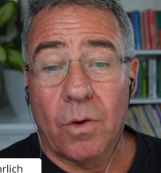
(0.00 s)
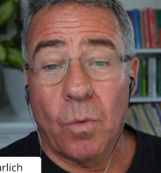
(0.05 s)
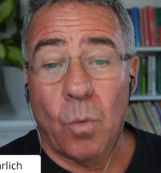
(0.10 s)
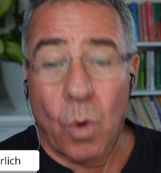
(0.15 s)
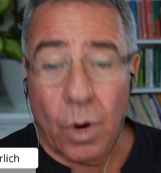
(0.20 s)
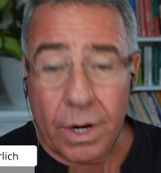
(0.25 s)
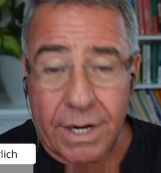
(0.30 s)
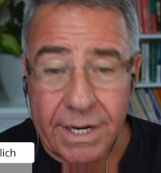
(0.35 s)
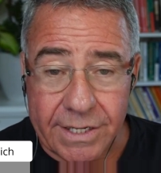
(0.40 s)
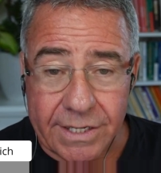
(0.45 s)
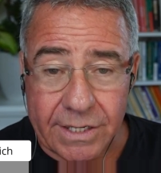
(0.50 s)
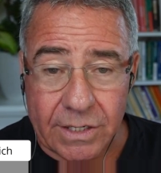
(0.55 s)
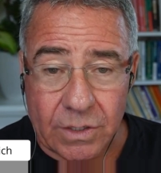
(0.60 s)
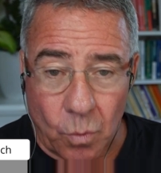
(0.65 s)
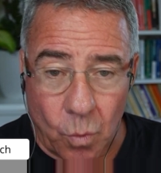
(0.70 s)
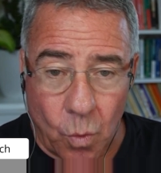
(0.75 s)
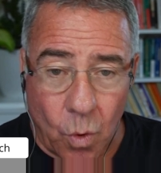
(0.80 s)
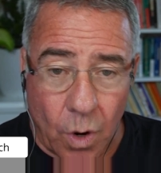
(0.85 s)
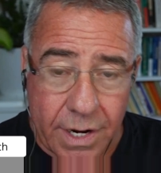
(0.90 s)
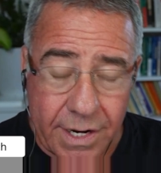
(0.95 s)
What
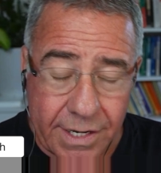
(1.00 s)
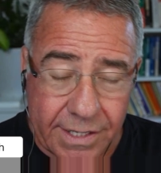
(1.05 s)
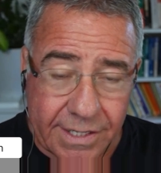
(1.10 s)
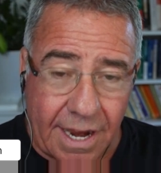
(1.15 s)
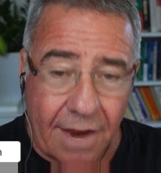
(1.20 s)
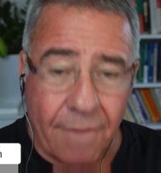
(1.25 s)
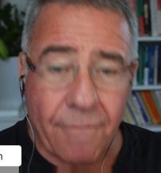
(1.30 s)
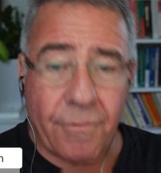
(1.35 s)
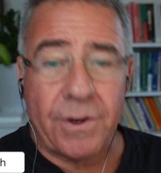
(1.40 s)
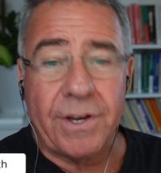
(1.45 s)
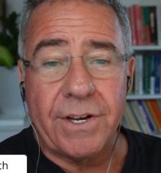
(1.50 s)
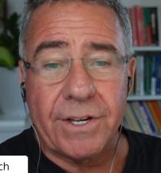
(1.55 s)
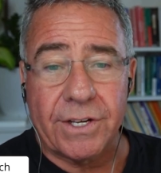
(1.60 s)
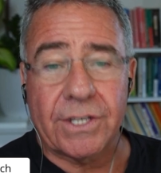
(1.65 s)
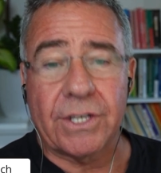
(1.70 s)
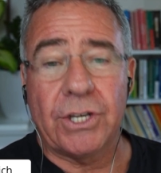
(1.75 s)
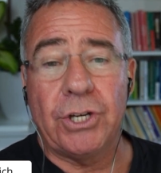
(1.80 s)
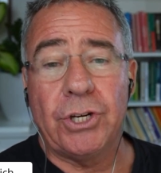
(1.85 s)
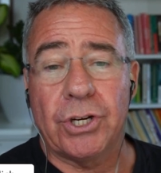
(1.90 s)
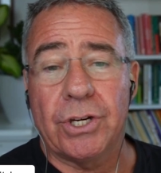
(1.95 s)
is every
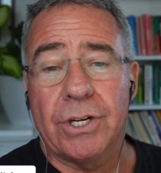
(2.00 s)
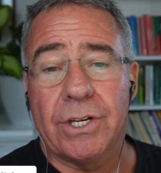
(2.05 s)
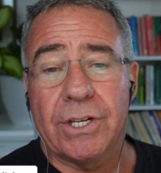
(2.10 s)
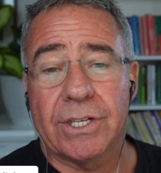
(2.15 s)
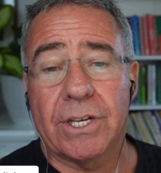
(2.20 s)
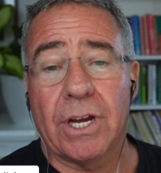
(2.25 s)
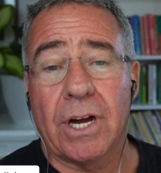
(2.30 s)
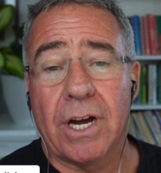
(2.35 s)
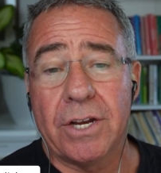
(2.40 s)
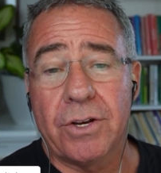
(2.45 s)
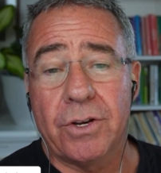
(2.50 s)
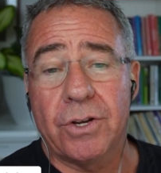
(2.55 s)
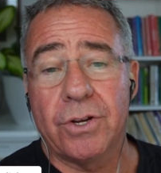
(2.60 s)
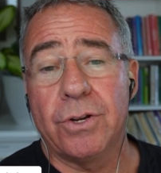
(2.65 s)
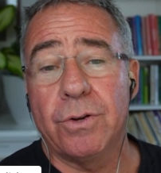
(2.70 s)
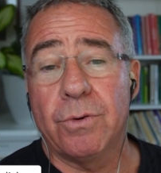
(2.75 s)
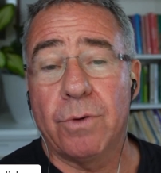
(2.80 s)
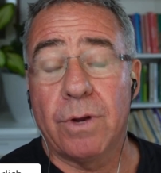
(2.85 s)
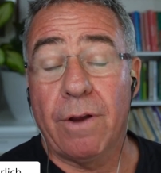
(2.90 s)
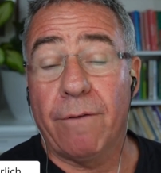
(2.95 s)
decision designed to
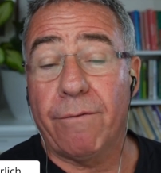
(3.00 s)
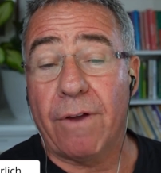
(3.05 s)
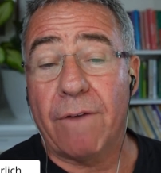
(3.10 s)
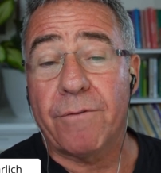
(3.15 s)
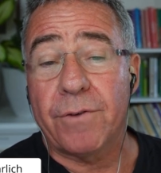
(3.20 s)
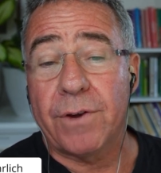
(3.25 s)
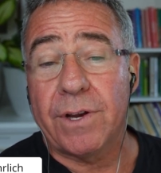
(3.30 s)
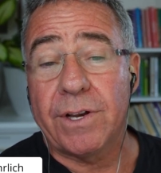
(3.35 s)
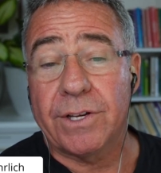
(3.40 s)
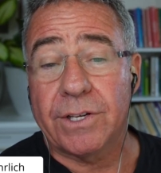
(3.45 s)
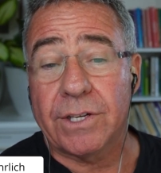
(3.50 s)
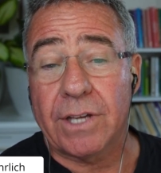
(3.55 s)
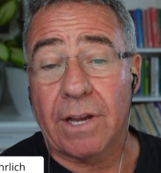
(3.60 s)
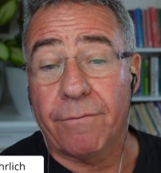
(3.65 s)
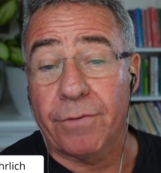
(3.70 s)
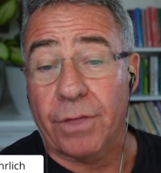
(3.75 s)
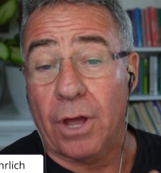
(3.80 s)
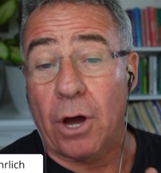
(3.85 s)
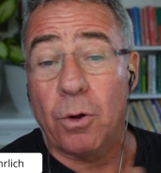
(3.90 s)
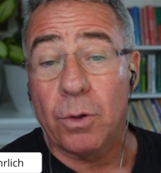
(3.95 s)
do? And if the
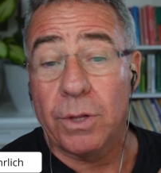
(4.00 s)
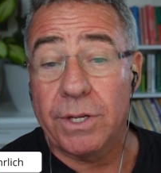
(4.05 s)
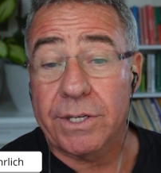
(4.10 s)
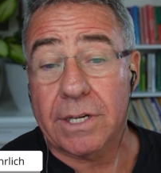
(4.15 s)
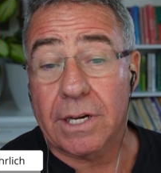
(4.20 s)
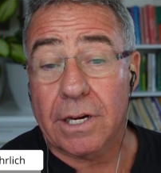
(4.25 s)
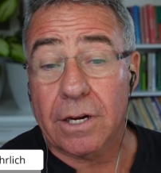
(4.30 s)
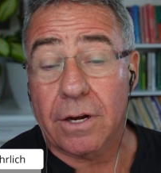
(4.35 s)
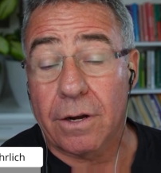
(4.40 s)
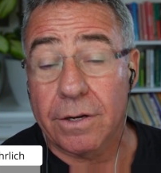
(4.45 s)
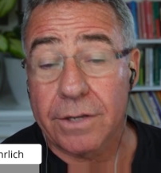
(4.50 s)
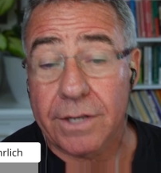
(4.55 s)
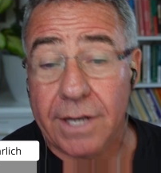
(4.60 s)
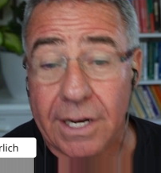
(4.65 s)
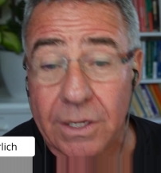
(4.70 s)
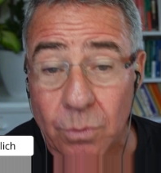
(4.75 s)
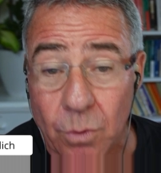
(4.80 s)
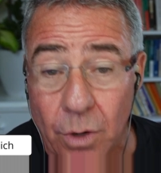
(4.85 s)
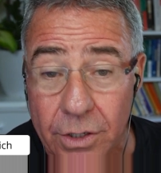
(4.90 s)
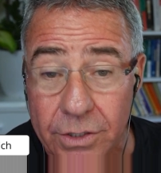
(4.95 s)
holistic
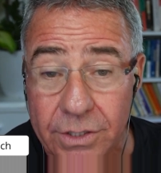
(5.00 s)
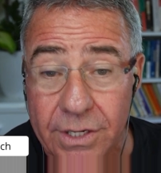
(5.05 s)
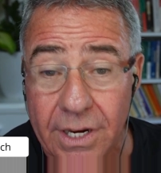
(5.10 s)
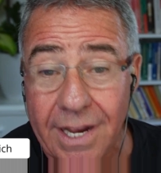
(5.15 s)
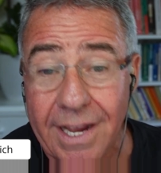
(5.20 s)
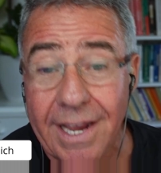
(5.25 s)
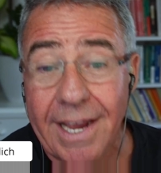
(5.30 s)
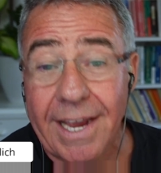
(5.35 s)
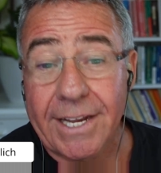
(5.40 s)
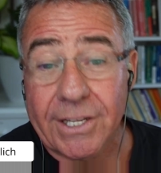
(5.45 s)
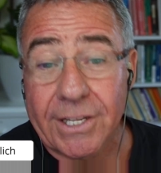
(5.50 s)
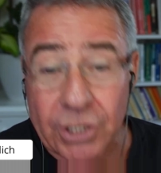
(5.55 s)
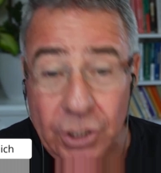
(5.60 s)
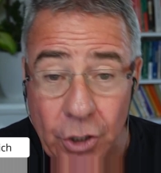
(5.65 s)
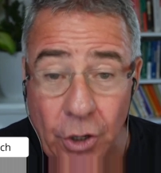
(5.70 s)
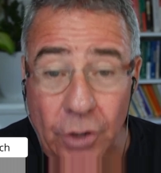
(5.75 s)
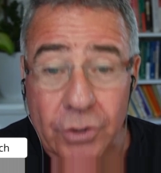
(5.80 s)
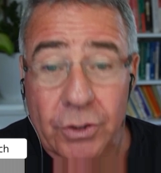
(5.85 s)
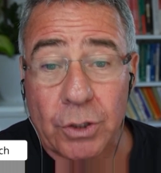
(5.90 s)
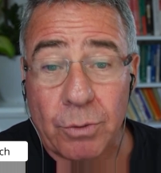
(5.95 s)
context was it's
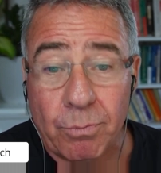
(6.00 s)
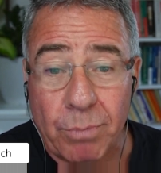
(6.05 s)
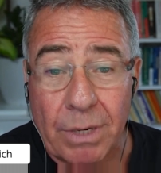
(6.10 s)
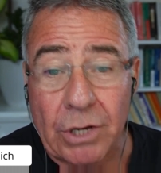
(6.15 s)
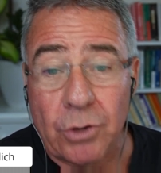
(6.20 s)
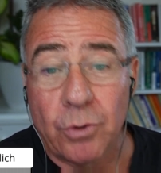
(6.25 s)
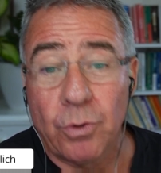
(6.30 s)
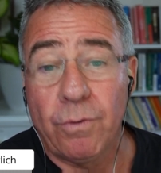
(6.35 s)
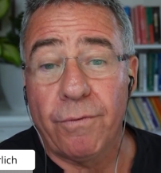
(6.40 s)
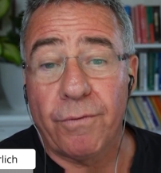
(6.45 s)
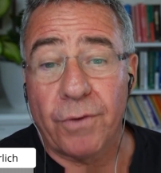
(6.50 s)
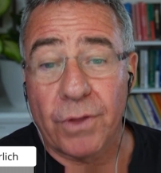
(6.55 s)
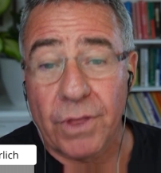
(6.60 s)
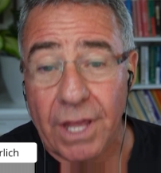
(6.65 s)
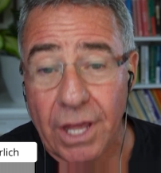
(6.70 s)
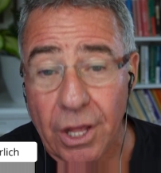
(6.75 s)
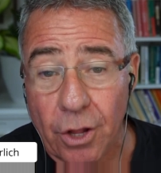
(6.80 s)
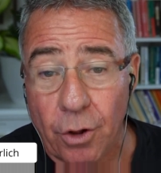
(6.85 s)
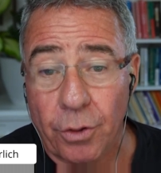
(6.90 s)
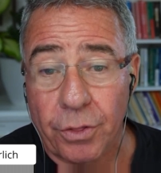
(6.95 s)
got to be good for
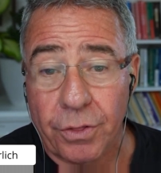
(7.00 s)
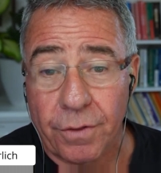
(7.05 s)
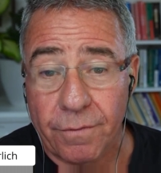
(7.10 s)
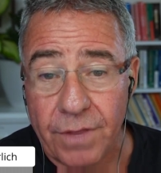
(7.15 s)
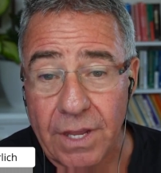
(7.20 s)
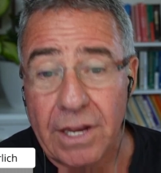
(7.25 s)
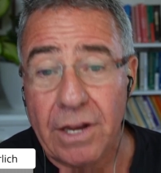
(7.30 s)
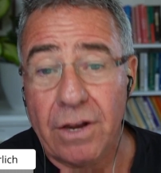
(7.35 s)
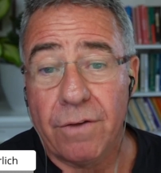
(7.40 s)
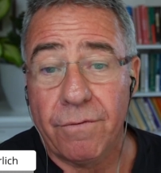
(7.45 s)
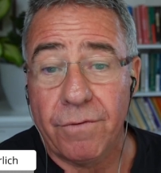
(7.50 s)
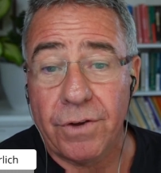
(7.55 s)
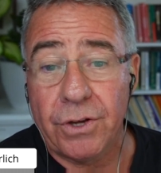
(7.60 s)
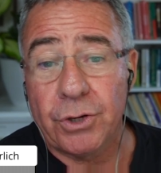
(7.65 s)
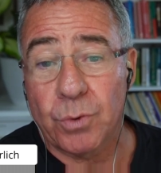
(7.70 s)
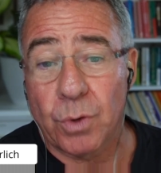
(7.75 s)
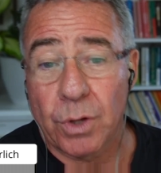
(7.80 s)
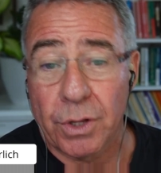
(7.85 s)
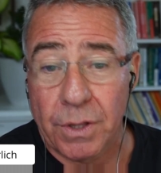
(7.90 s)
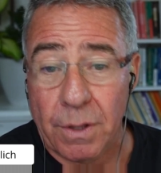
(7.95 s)
the health of the
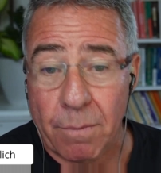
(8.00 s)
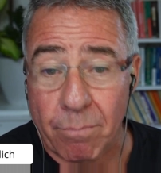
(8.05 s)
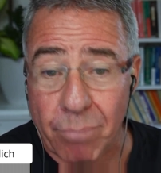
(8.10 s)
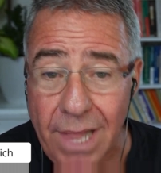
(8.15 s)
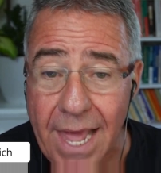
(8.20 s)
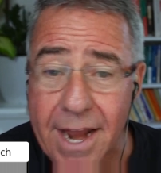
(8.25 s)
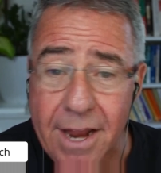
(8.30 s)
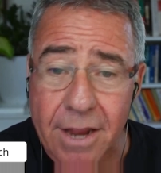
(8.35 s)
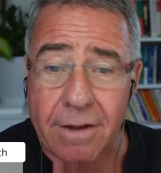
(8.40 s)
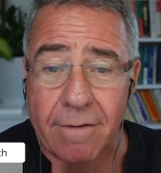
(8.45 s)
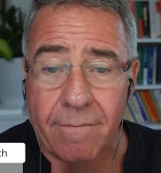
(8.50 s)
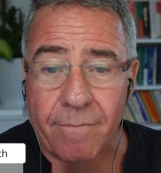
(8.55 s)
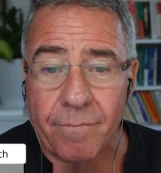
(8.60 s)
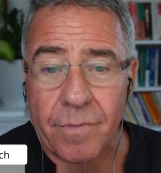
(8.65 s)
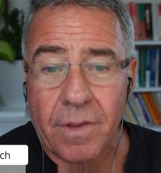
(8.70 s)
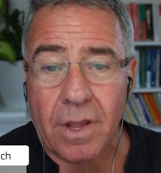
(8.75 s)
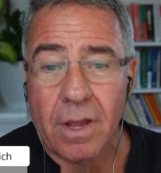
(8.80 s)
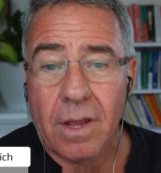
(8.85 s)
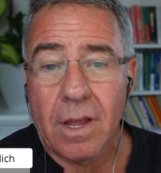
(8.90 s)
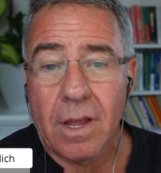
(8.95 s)
individual and the planet,